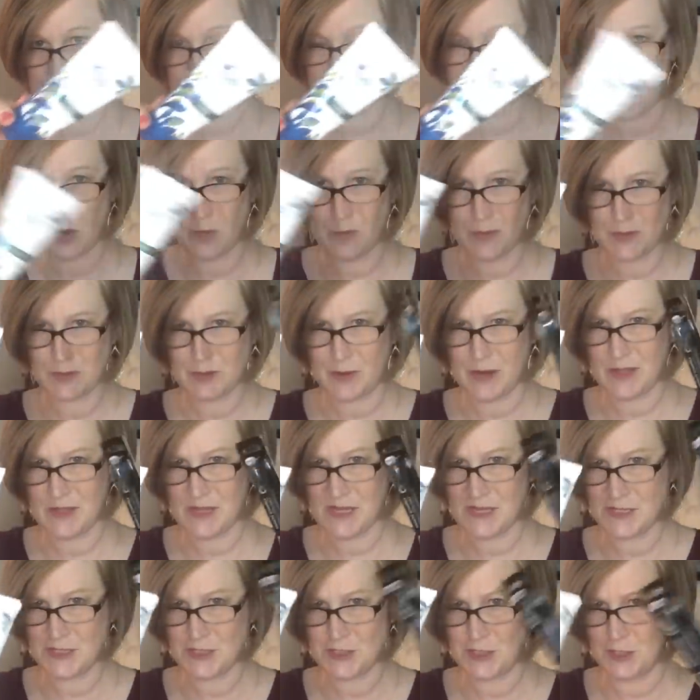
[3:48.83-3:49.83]
So between
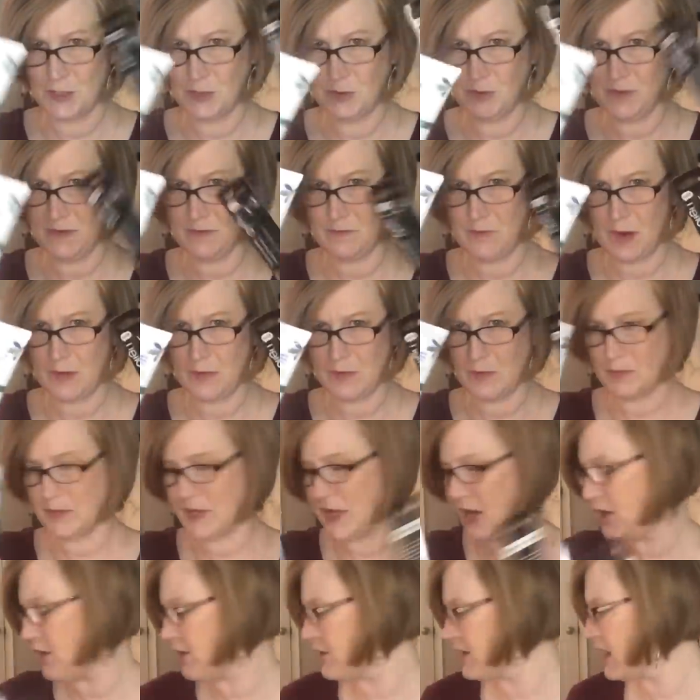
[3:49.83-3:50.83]
these two, we've
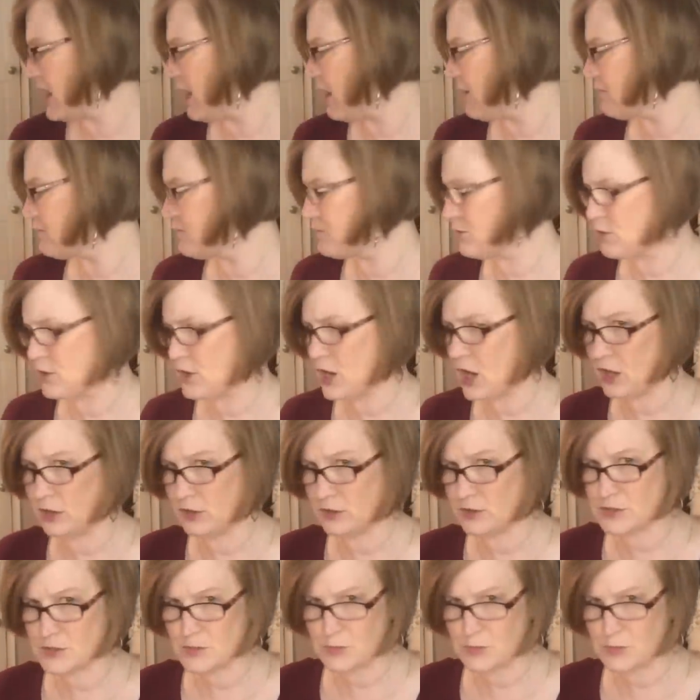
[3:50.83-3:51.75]
probably already got four dollars